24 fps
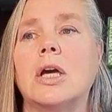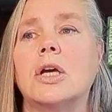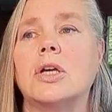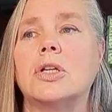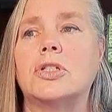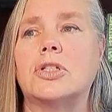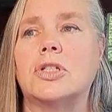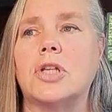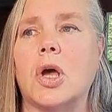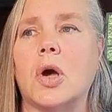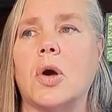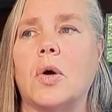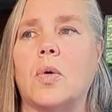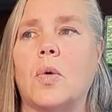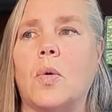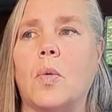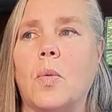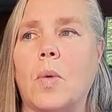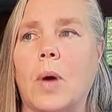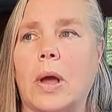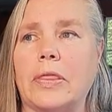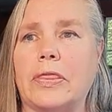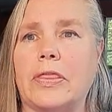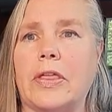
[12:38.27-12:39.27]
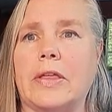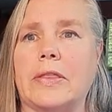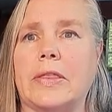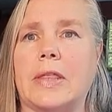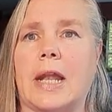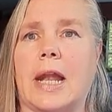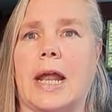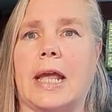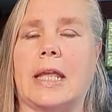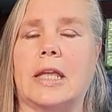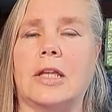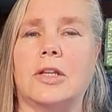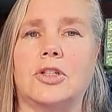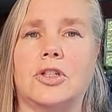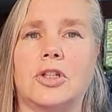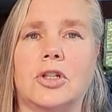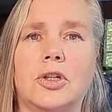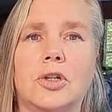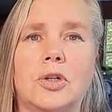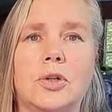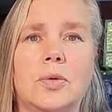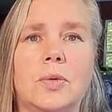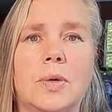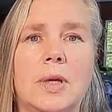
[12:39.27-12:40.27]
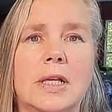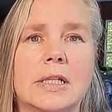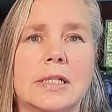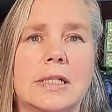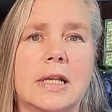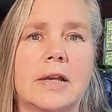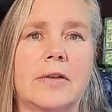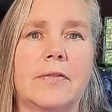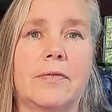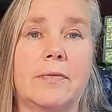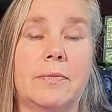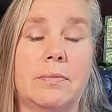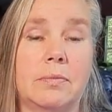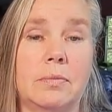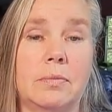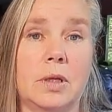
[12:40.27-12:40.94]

So one thing that I can do is if,